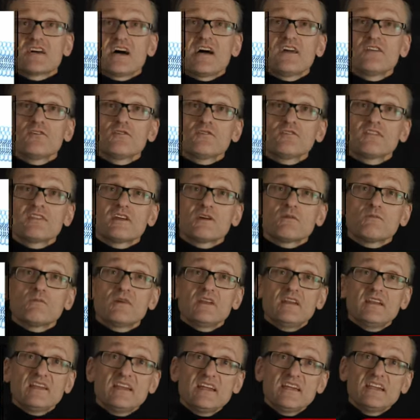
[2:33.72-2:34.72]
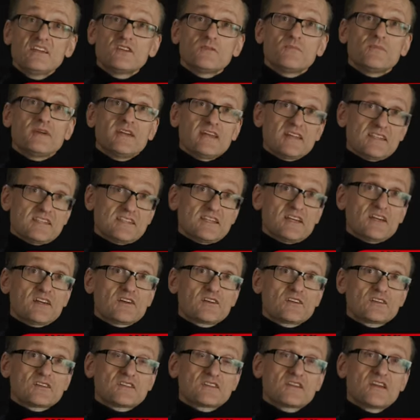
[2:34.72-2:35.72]
I don't think we need to be at
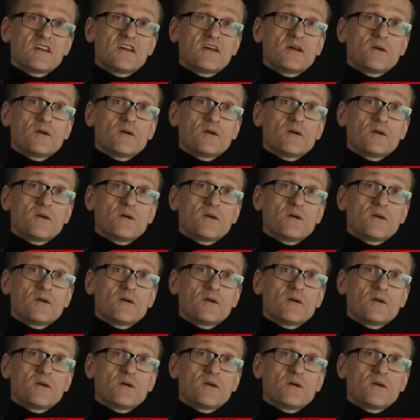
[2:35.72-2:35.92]
seconds